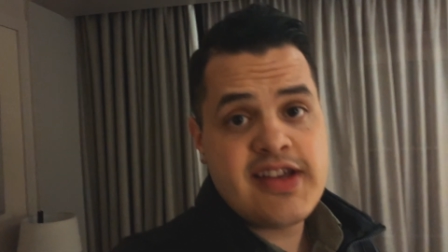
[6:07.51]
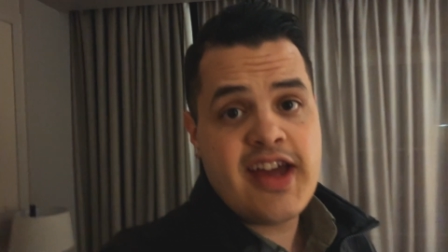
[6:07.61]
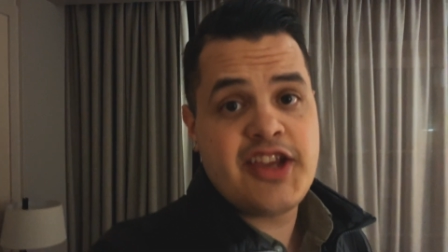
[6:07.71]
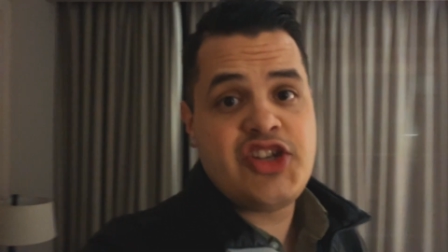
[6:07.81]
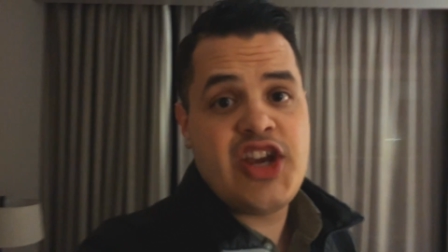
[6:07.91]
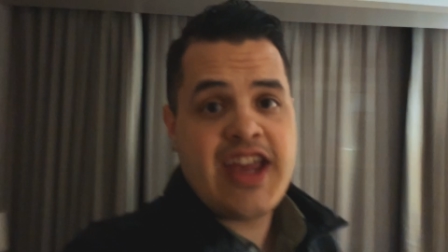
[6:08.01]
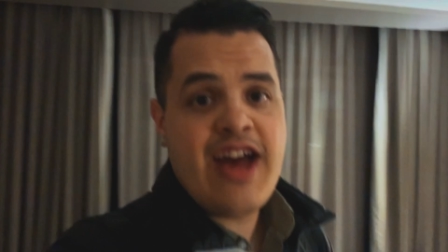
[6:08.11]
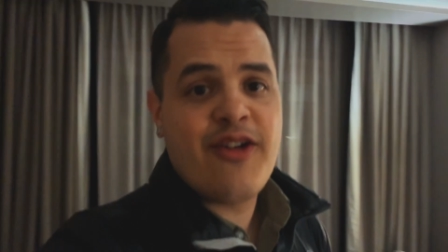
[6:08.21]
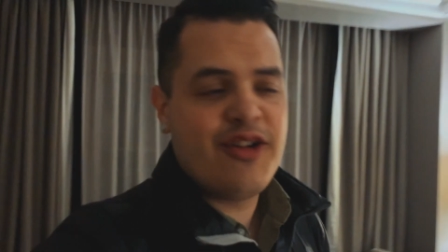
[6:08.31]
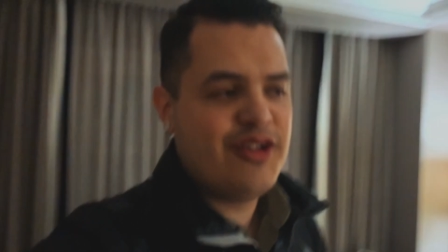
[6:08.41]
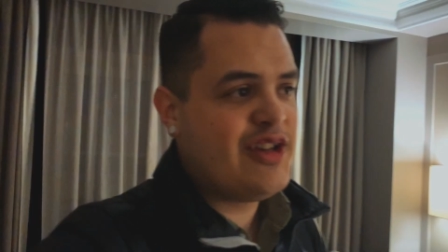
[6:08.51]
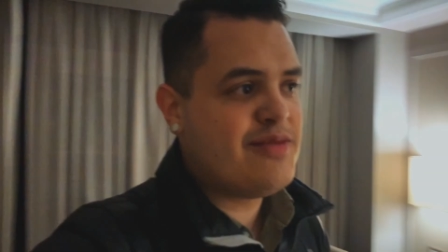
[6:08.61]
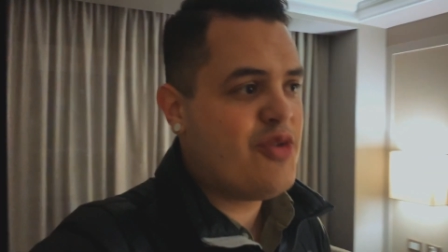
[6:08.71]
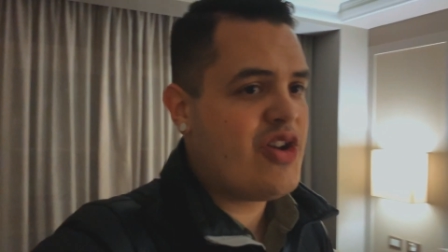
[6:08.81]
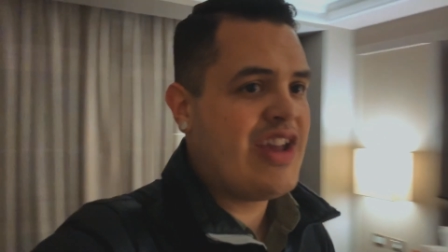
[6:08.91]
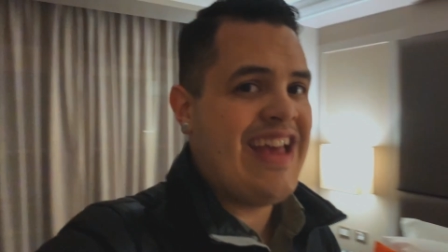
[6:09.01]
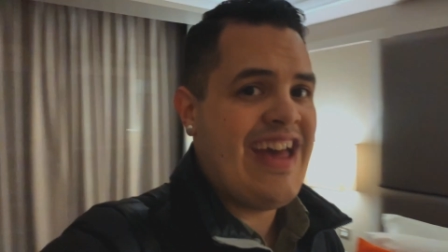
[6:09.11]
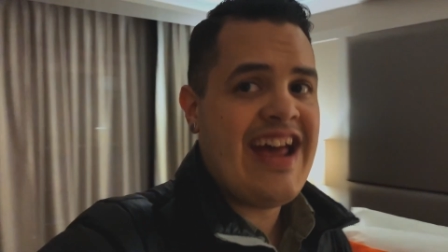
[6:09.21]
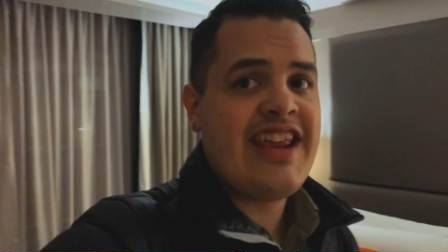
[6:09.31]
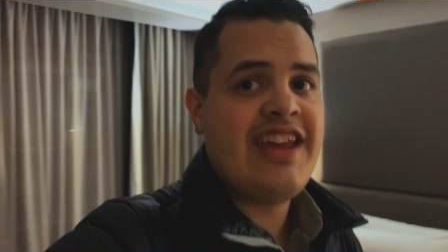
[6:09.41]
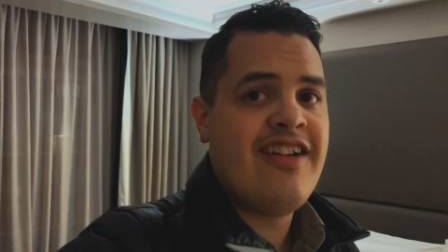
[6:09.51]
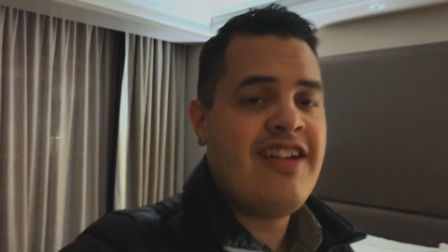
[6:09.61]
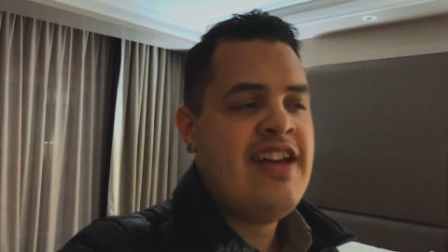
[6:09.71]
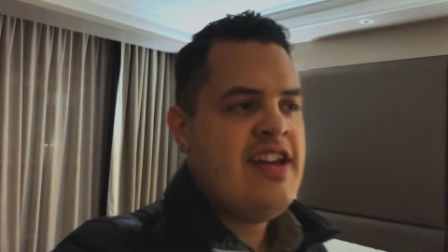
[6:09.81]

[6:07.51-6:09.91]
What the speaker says: I gotta check out early in the morning and head out of here.